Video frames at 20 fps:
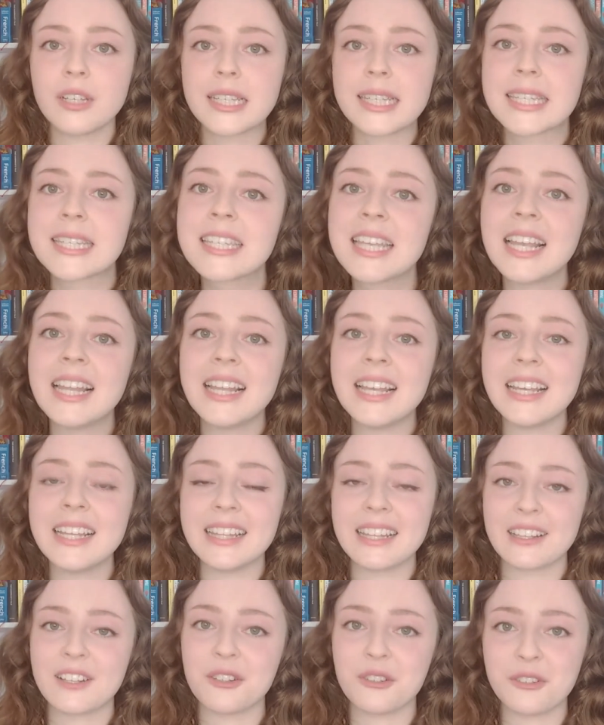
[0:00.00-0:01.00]
silly
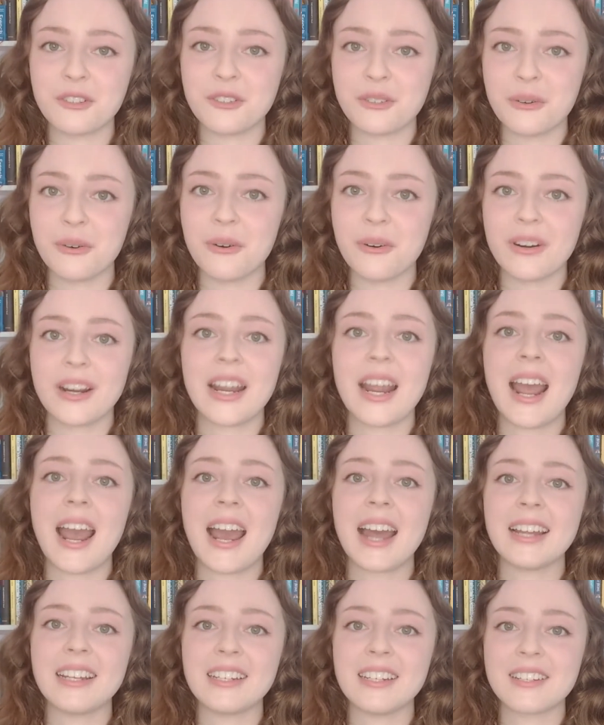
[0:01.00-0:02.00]
little story,
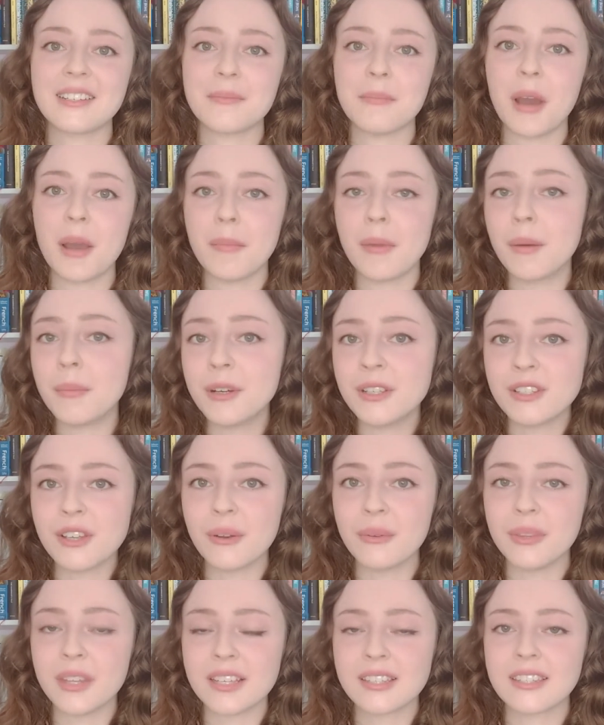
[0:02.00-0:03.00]
and my mum has
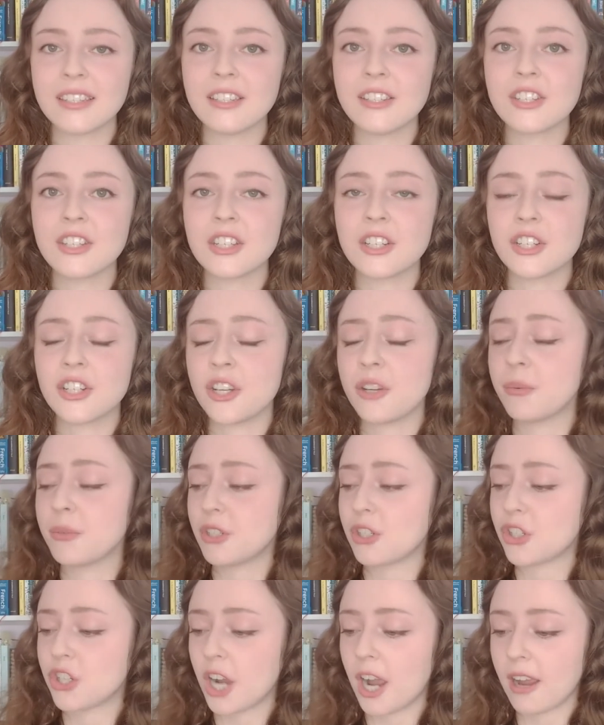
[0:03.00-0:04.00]
owned this since she
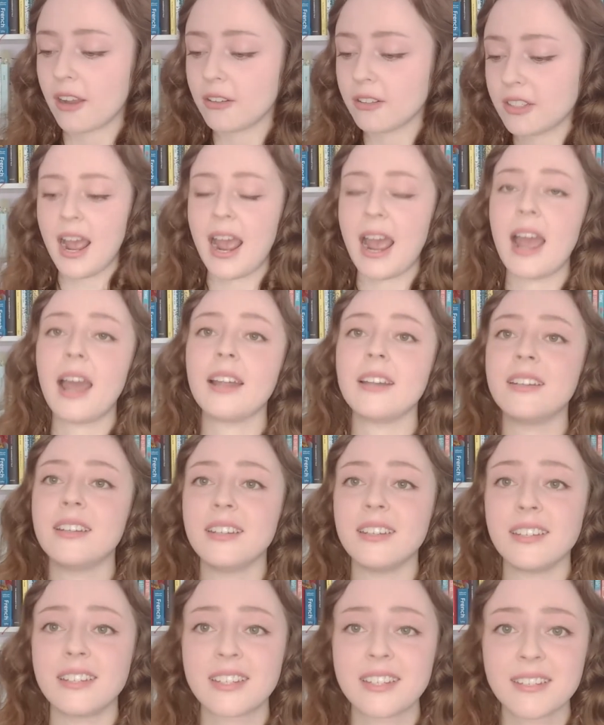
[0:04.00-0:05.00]
was a child,
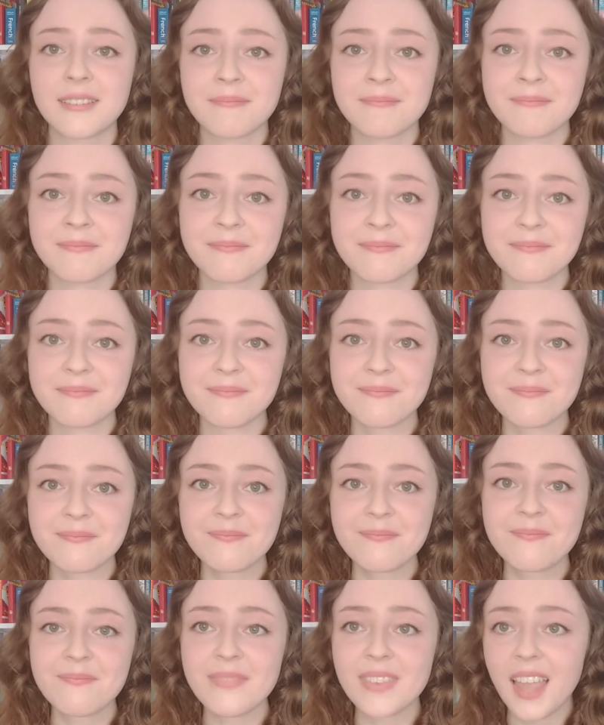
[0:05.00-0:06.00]
and
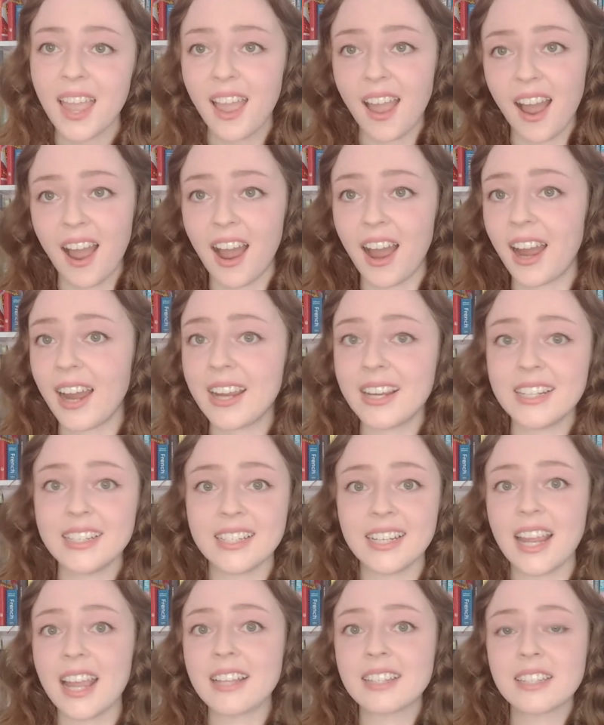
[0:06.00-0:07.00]

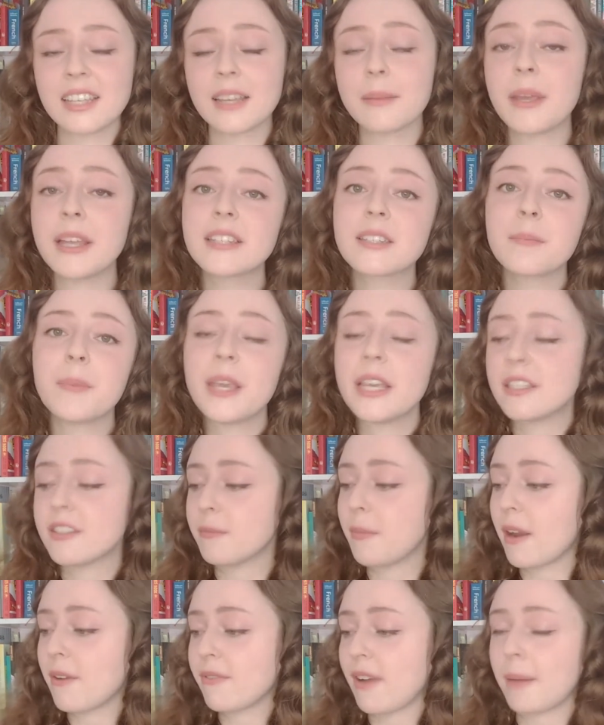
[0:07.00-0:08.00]
it's a piece
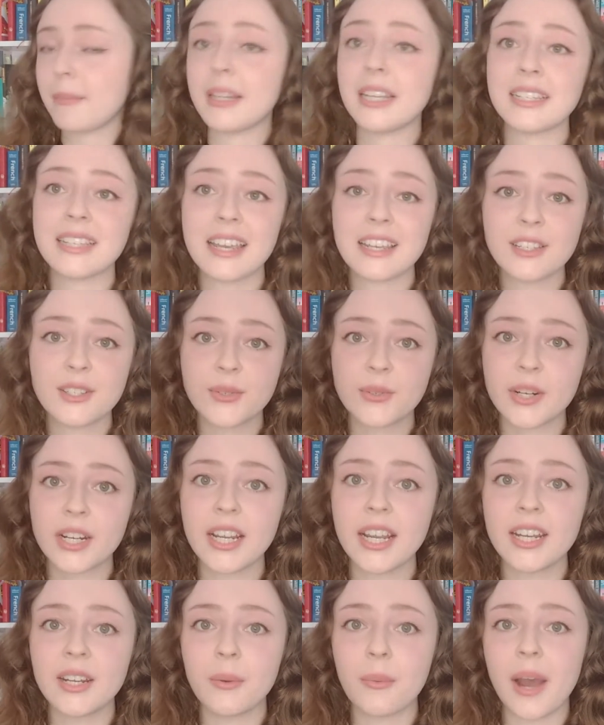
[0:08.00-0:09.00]
of my family's
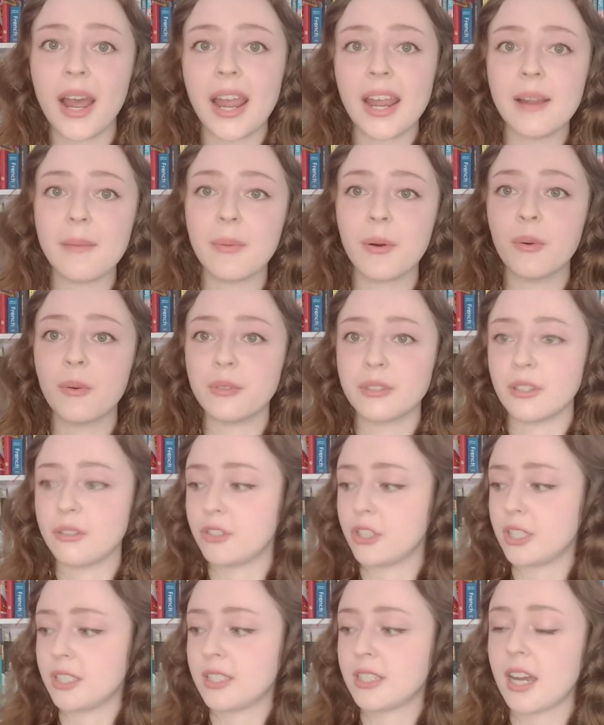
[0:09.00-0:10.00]
history in a way, but also
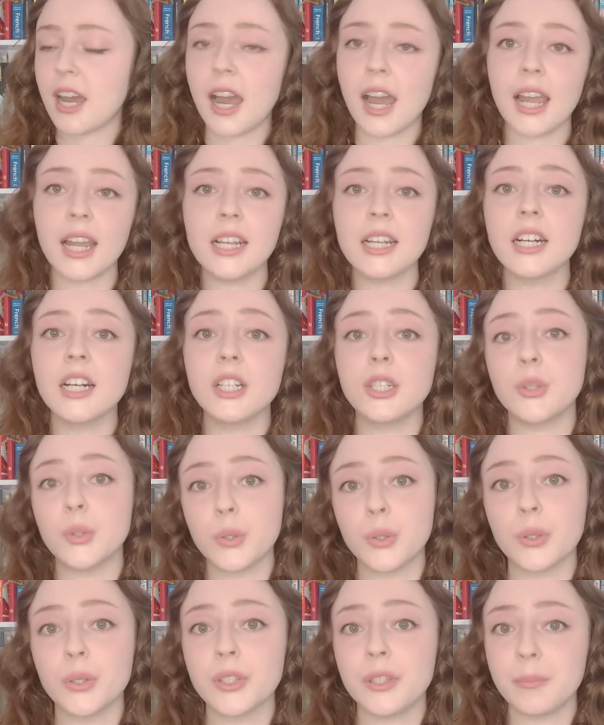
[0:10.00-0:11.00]
just I
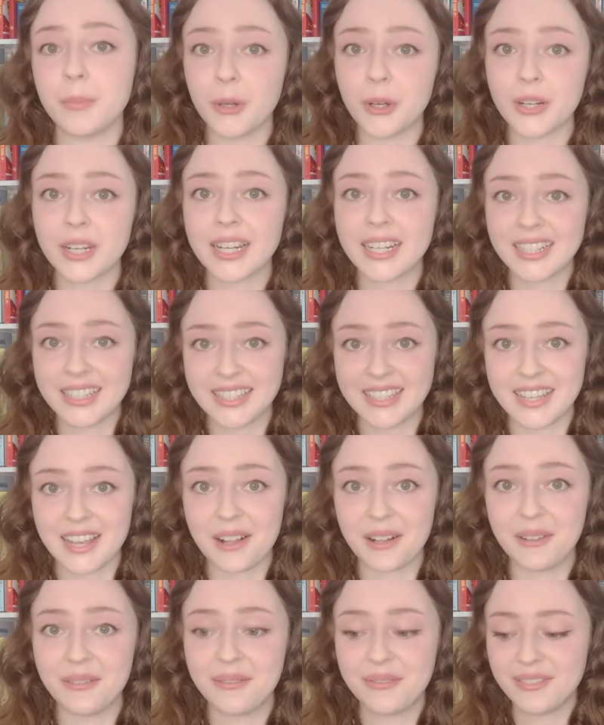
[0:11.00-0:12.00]
adore the book
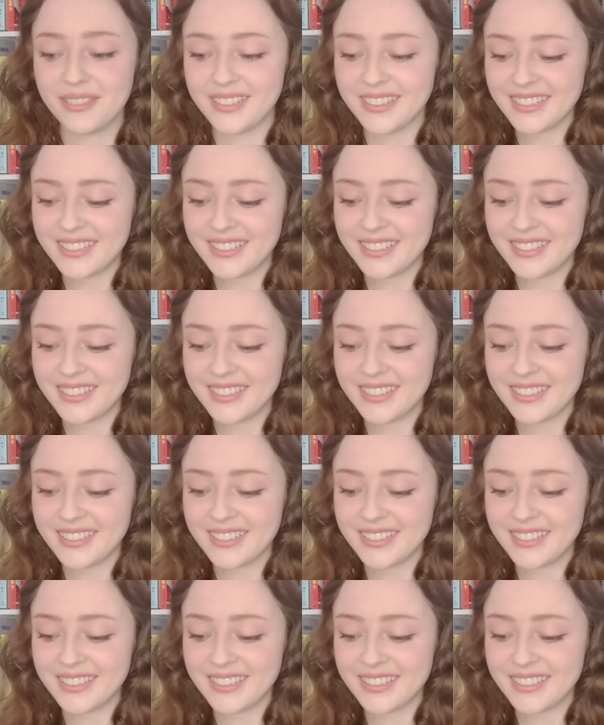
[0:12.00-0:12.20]
itself.